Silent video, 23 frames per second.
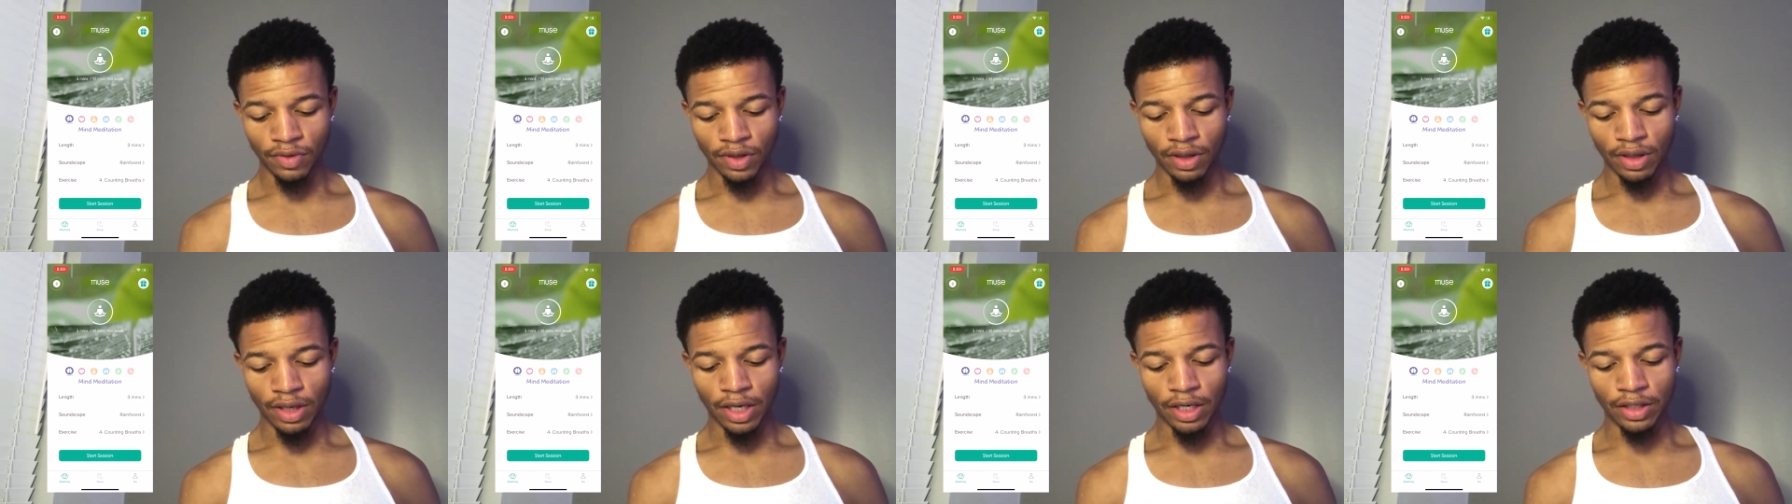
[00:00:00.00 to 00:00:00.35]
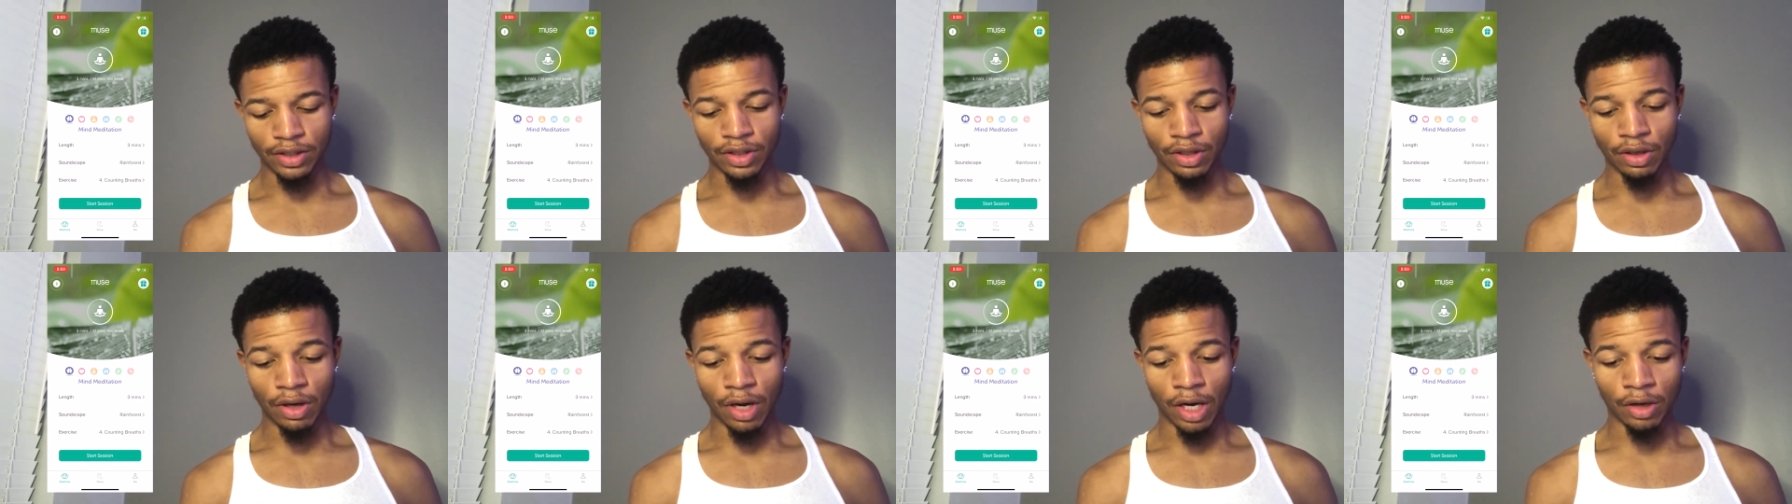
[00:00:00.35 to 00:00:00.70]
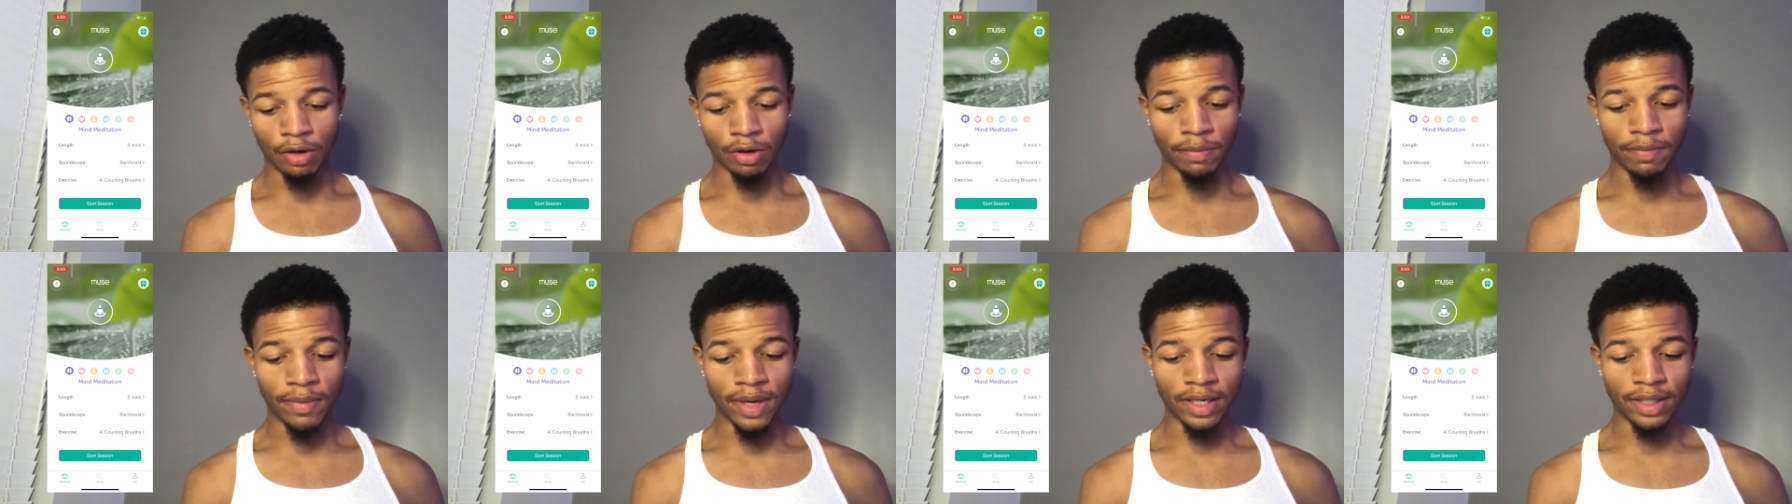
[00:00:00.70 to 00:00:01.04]
And so I go to
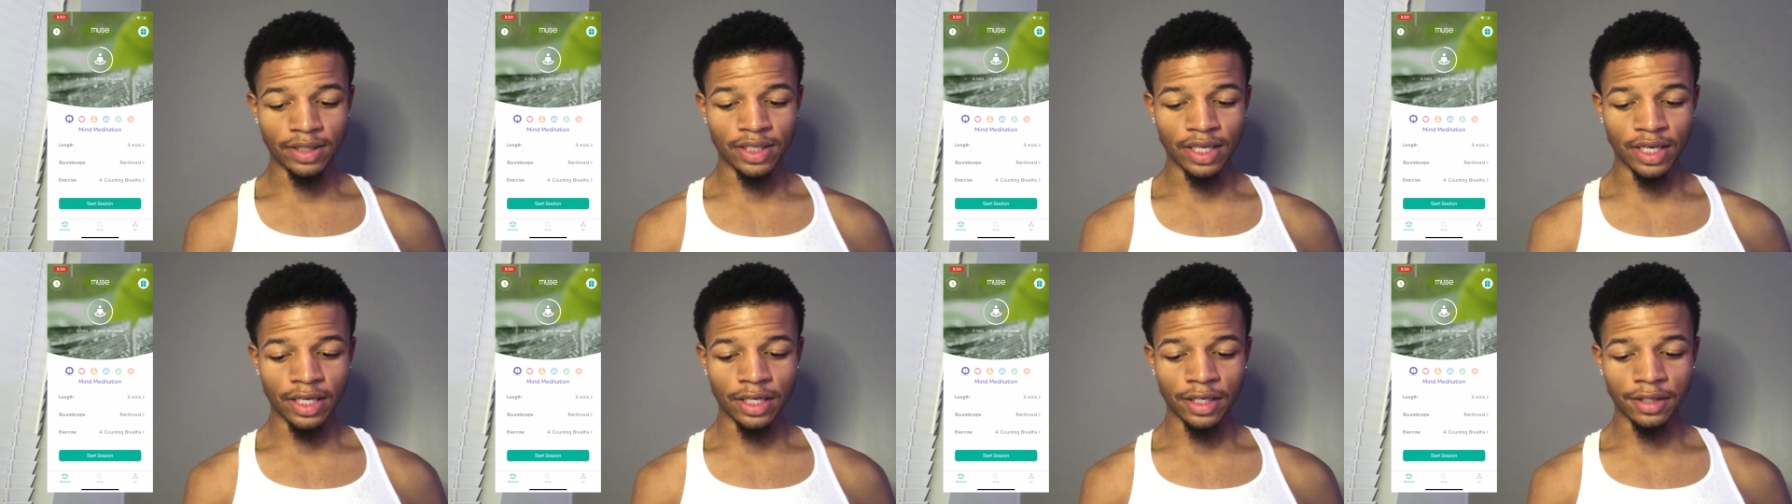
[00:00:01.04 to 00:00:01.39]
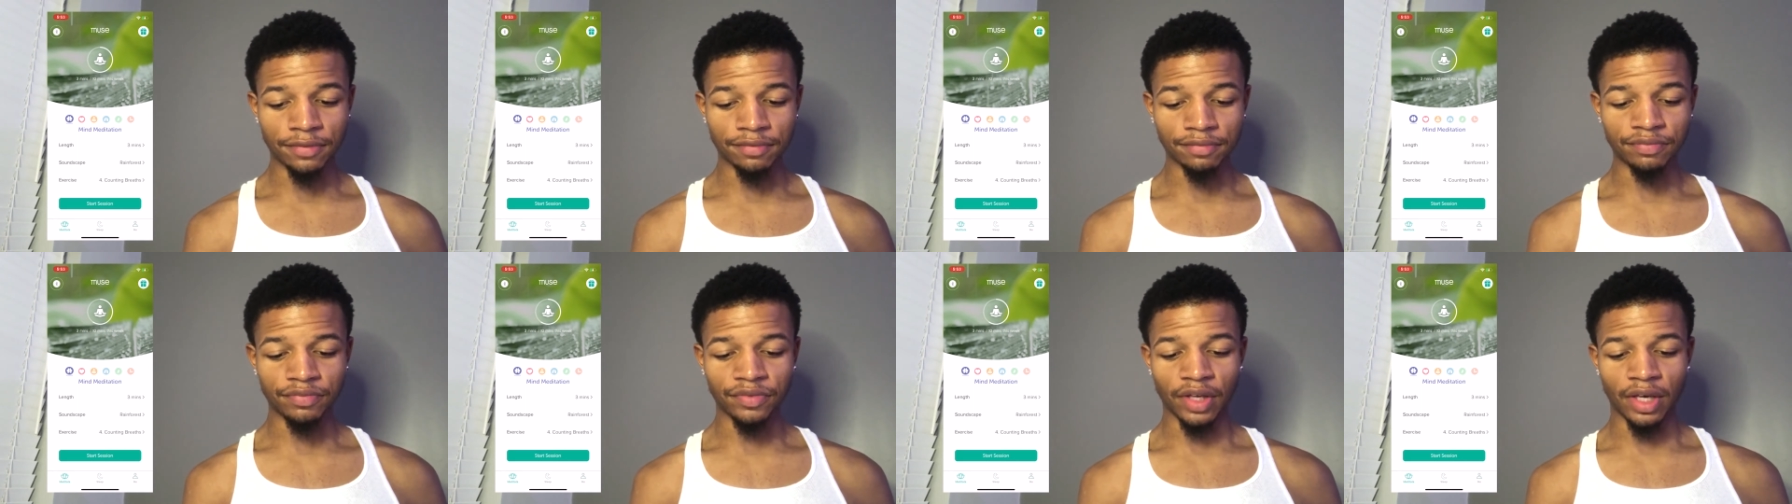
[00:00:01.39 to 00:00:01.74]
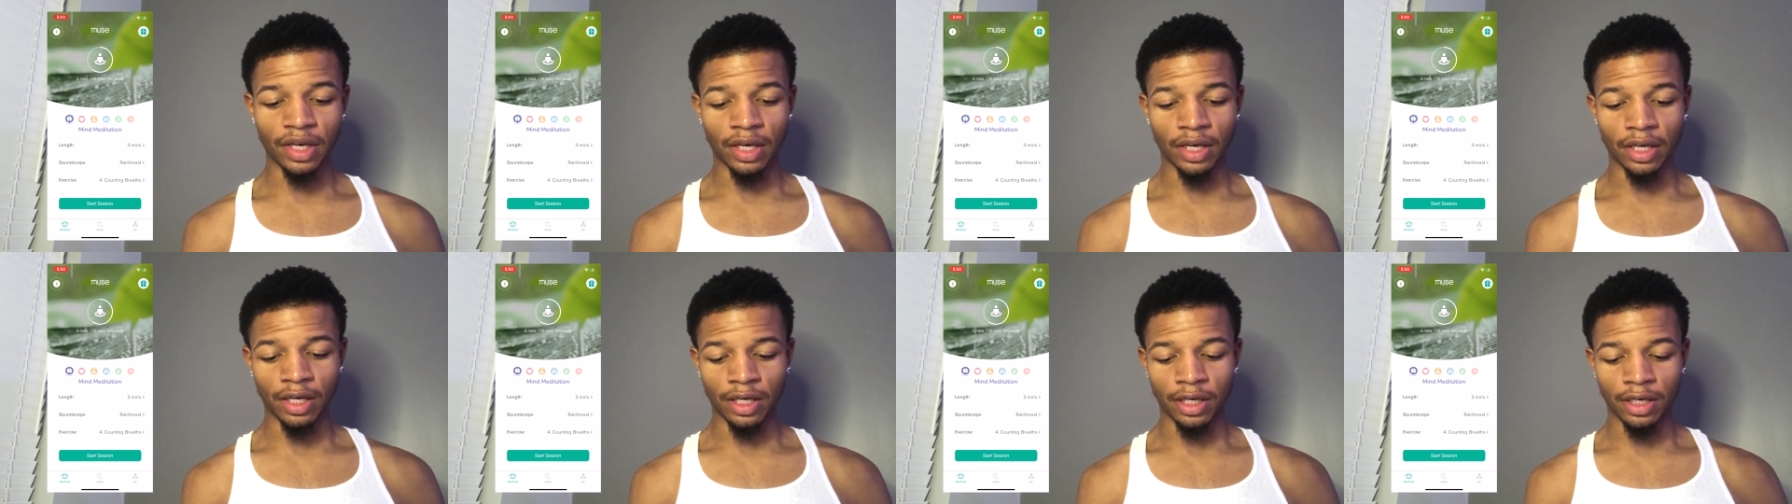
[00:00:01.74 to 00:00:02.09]
meditate
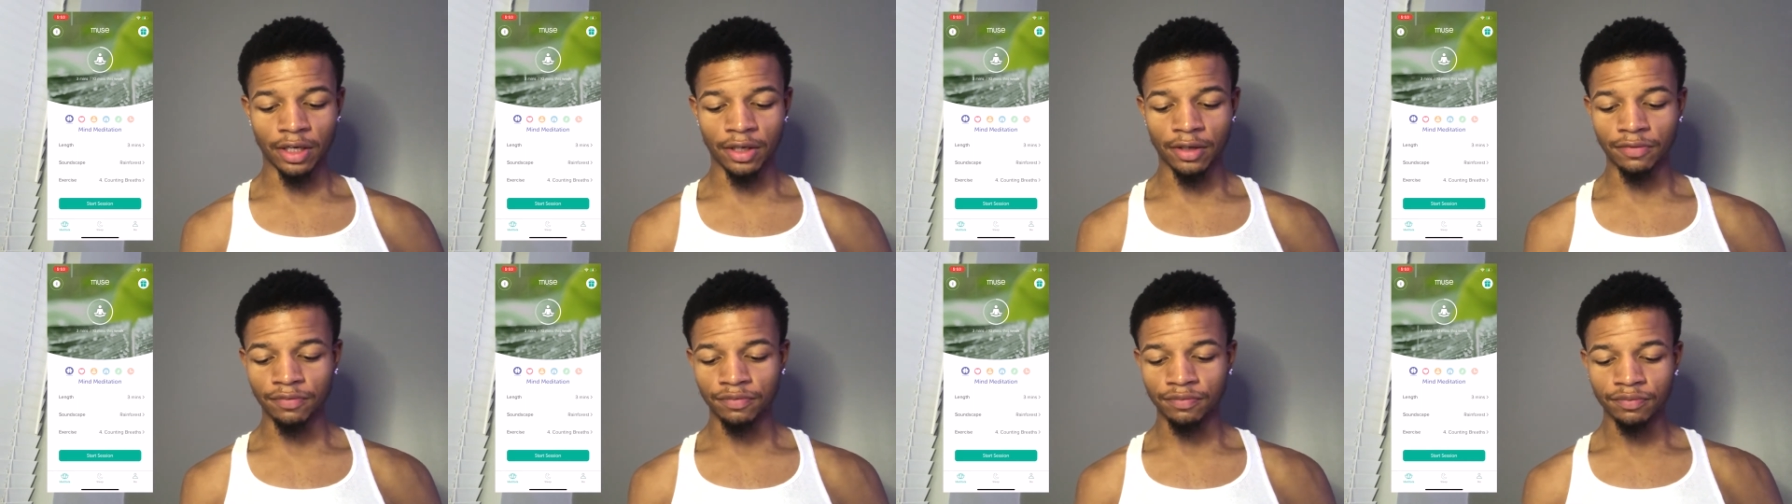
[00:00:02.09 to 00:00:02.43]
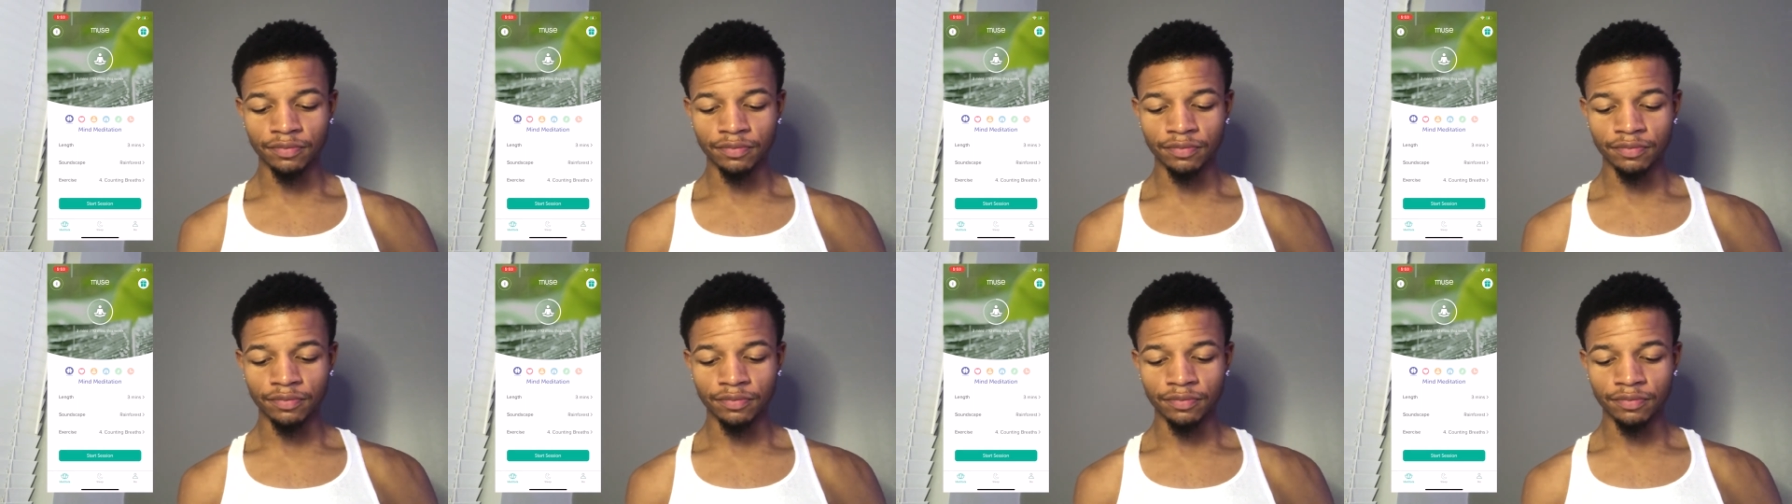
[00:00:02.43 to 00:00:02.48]
and